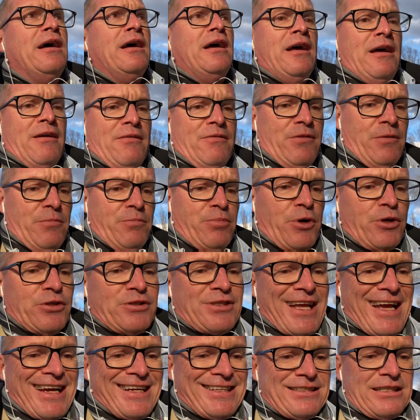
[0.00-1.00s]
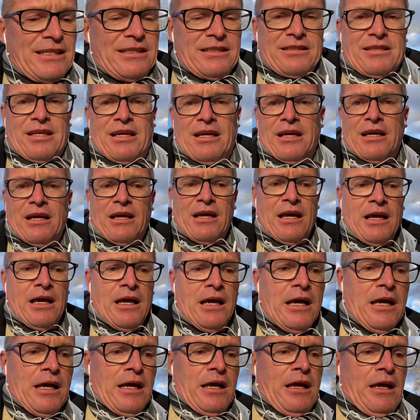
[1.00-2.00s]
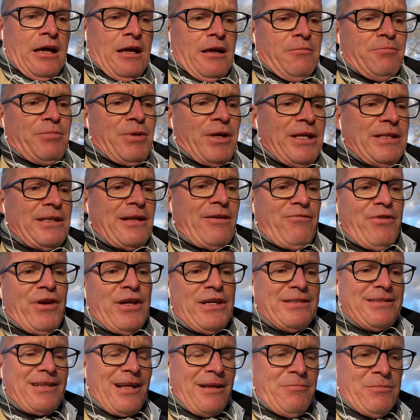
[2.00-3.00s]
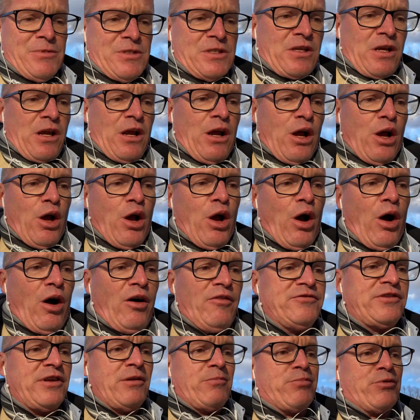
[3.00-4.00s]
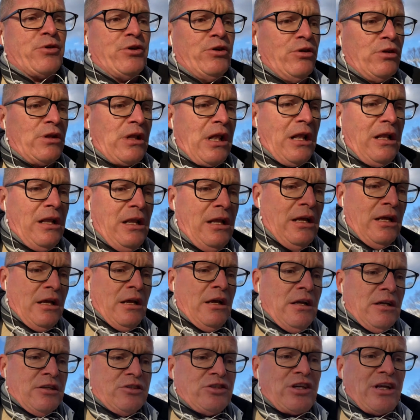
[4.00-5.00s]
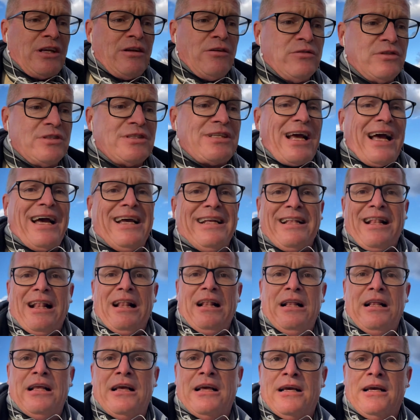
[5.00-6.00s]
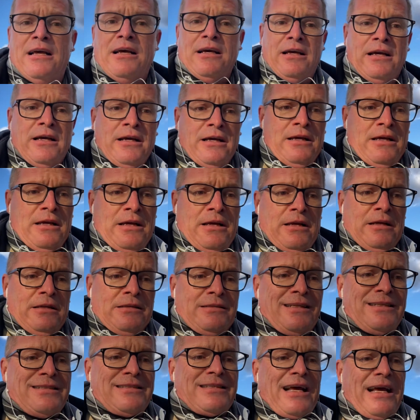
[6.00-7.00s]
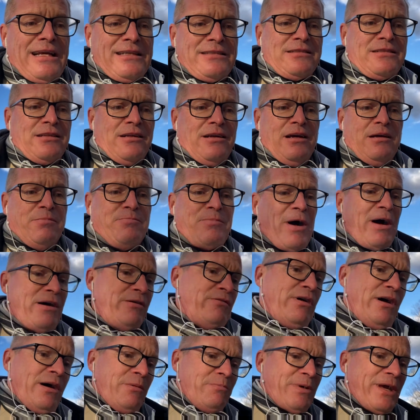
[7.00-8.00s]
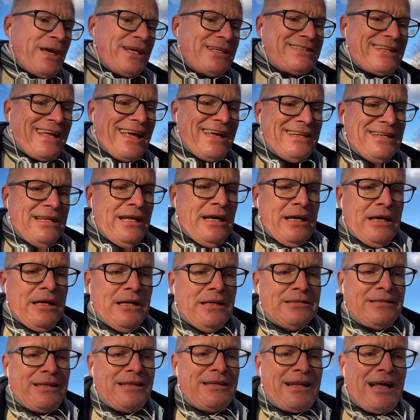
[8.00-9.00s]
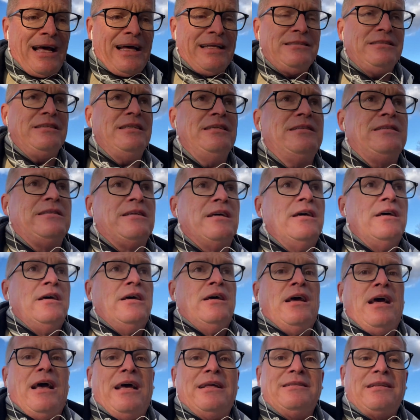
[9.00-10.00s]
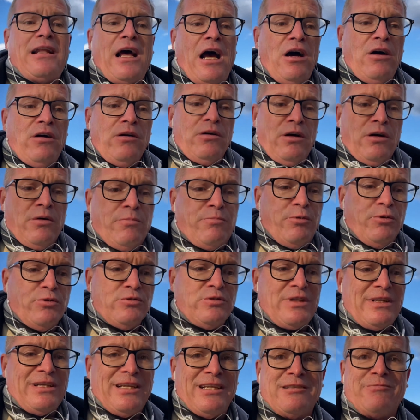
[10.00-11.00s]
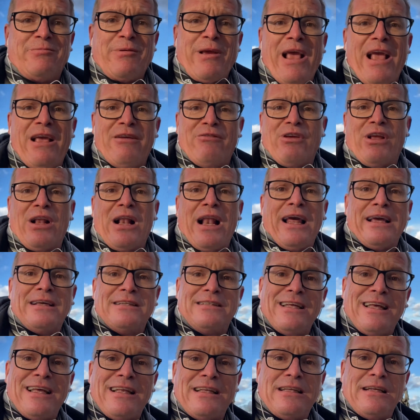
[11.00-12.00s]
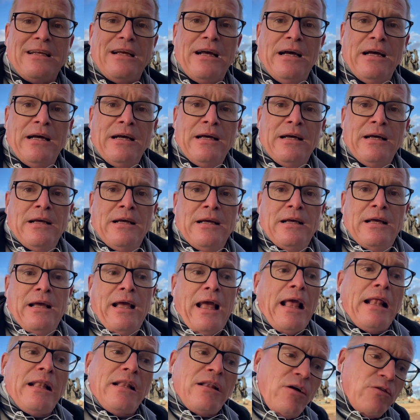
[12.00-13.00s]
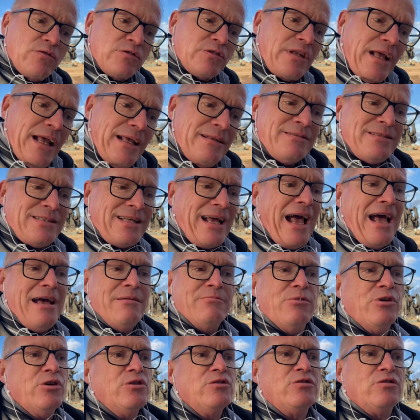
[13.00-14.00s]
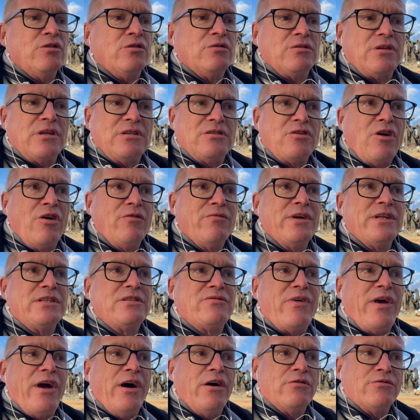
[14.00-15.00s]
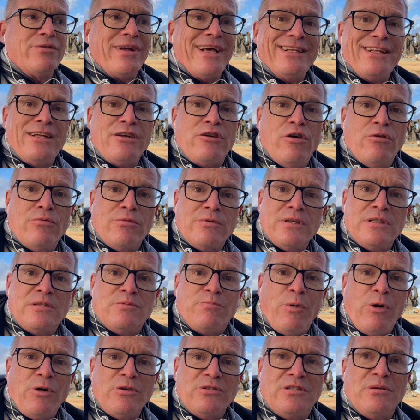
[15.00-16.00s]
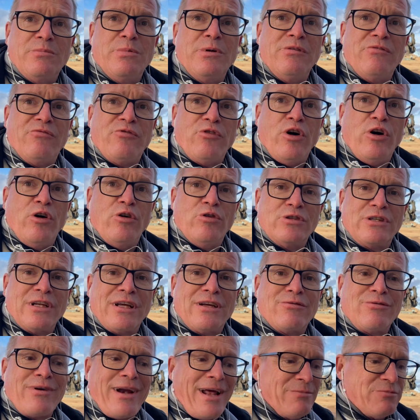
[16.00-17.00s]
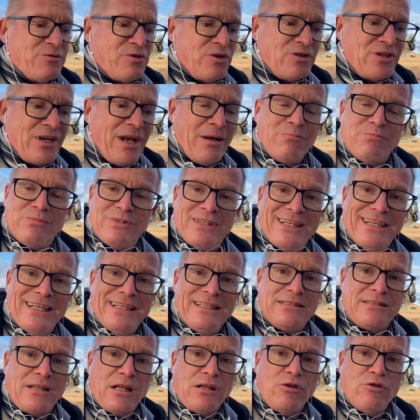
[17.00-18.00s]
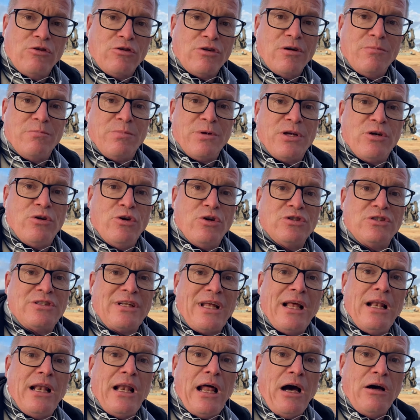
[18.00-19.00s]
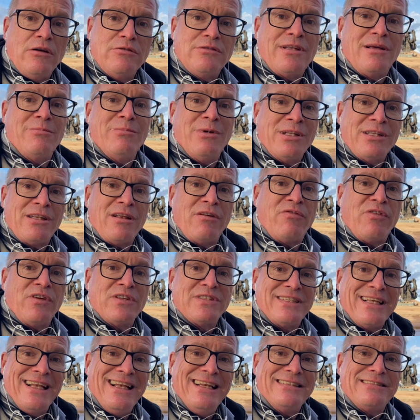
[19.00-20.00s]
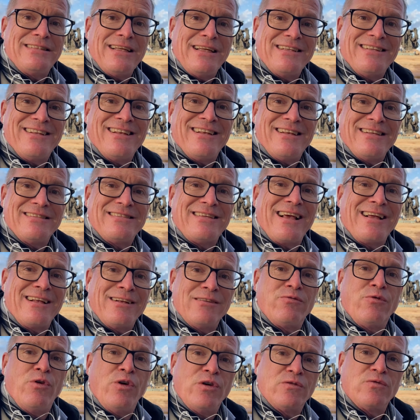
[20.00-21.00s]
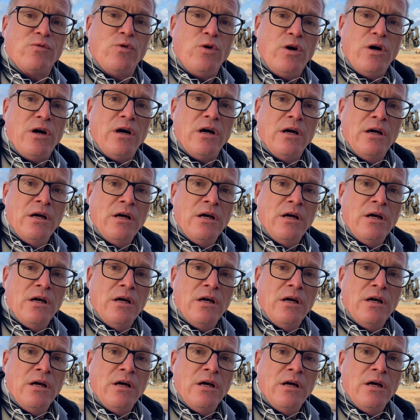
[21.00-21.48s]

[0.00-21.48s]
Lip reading: unprotected be the victims of the brutal genocidal disaster power back then, the Nazis, and now Putin is behaving like that. Yeah? And at that time also the Soviets were already co-responsible for all the crimes which happened in Eastern Europe, because they allowed them and they facilitated the Second World War.